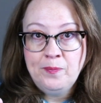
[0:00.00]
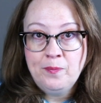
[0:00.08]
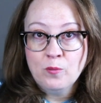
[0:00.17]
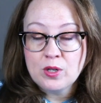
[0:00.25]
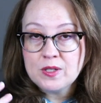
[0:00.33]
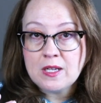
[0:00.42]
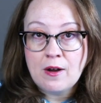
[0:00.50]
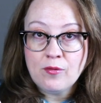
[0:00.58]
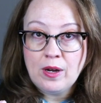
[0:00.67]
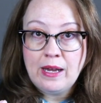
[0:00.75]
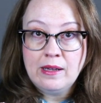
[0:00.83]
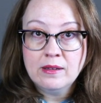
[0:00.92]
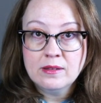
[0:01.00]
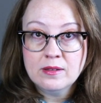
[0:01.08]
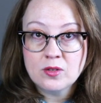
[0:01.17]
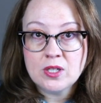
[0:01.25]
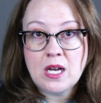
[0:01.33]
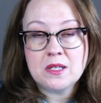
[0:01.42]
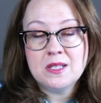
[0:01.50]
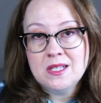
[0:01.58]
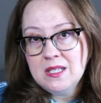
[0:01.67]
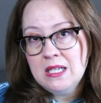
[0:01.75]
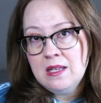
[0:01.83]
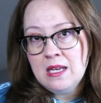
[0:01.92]
we're discovering there's
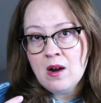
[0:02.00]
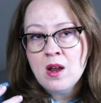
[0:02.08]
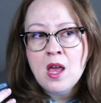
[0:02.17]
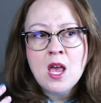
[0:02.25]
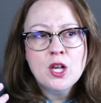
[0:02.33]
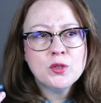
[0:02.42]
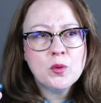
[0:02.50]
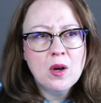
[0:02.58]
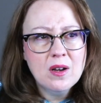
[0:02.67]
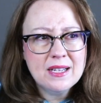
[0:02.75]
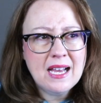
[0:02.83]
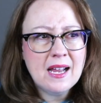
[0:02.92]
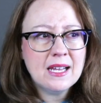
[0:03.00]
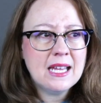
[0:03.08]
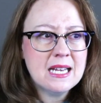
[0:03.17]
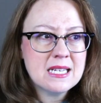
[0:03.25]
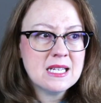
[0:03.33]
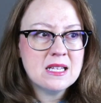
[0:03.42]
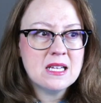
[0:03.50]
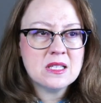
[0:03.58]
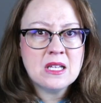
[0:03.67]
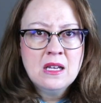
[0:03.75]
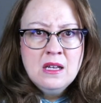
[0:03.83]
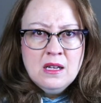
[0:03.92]
toxicity in the air. So we all kind of get into this,